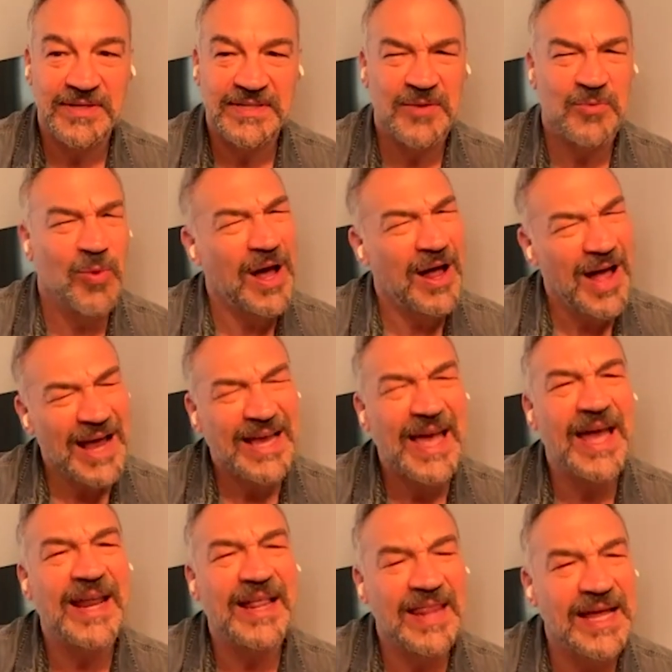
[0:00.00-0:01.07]
he said, well, I
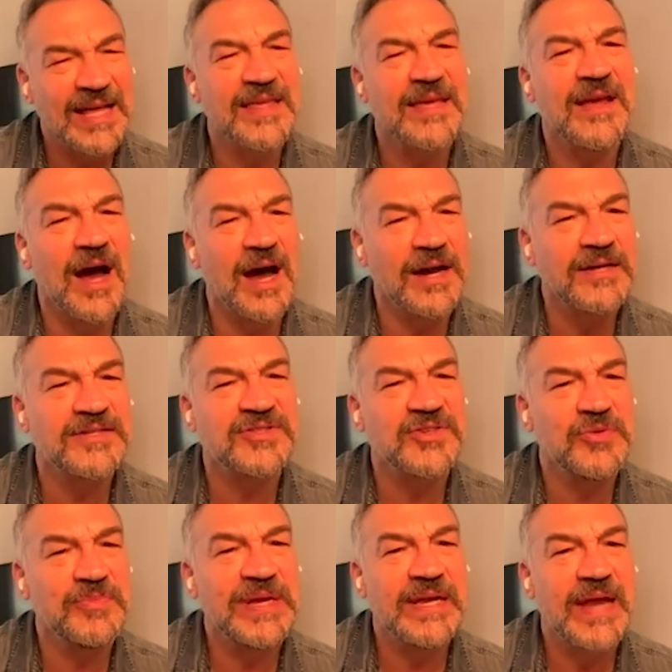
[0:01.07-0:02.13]
kind of like the
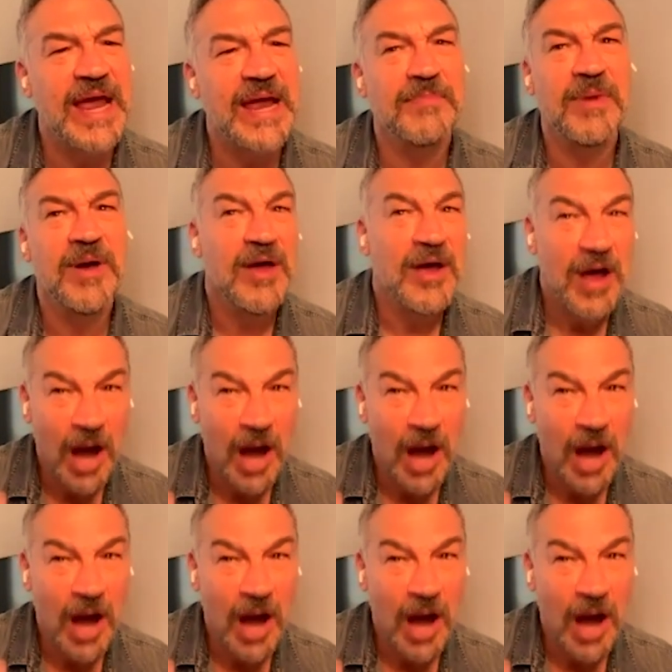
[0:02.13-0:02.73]
unassuming name